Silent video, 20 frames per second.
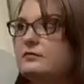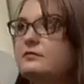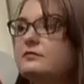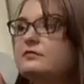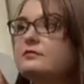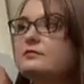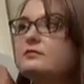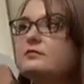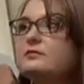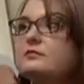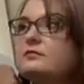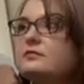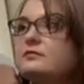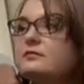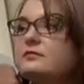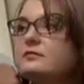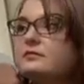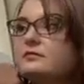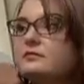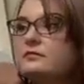
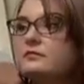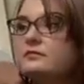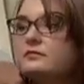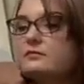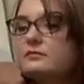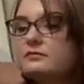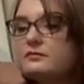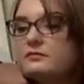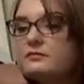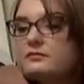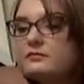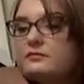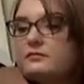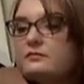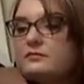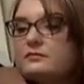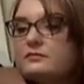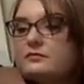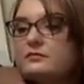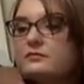
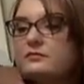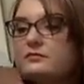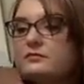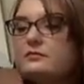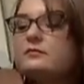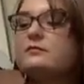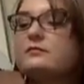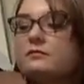No words are spoken by the person on screen.